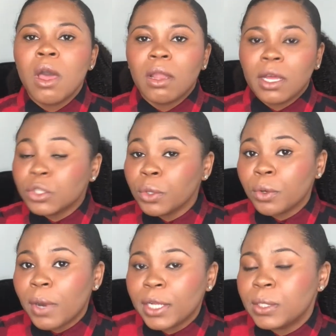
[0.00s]
Luxury
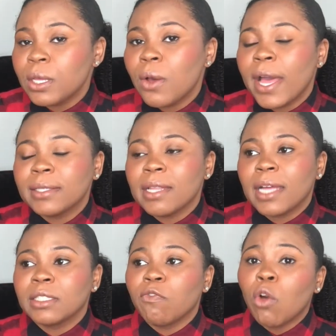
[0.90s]
Garage Sale has
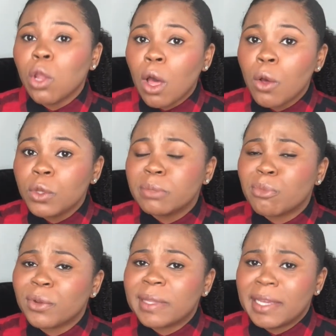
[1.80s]
lots of clothes
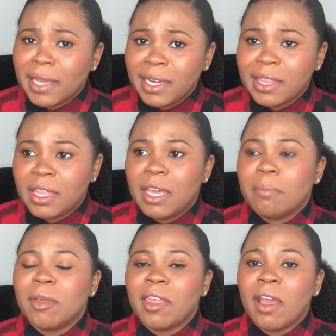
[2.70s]
more than anything,
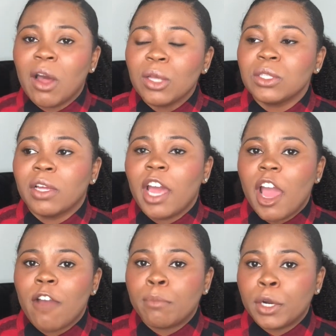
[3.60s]
but they also
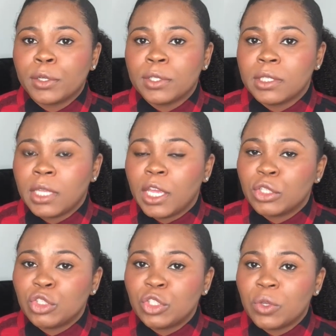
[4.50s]
have purses
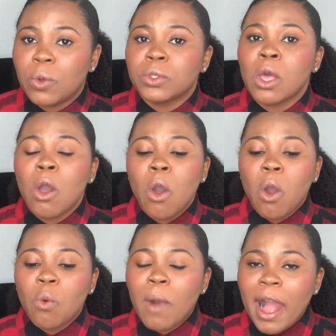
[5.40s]
and shoes,
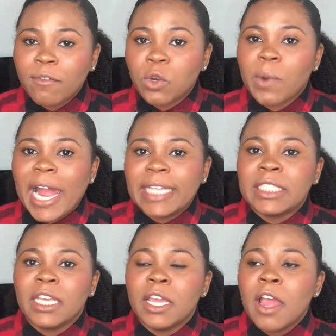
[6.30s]
a wide
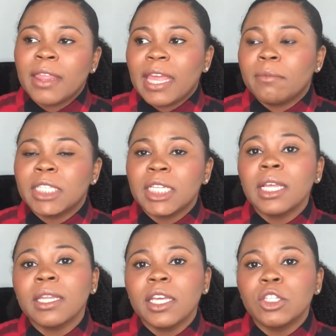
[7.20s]
variety. They tend
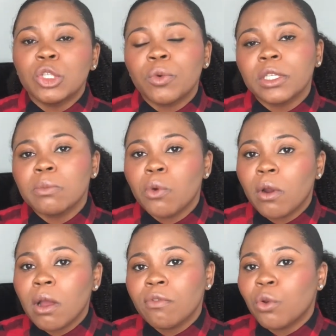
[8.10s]
to lean towards
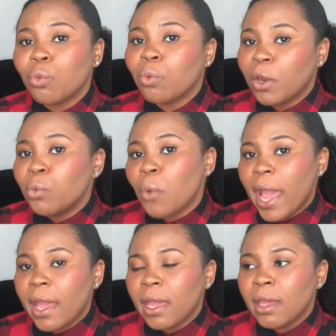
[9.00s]
more of the
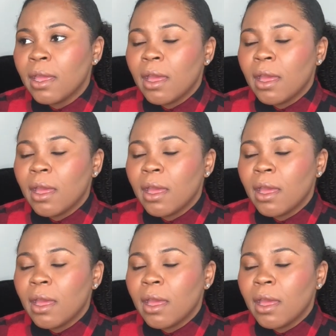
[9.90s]
runway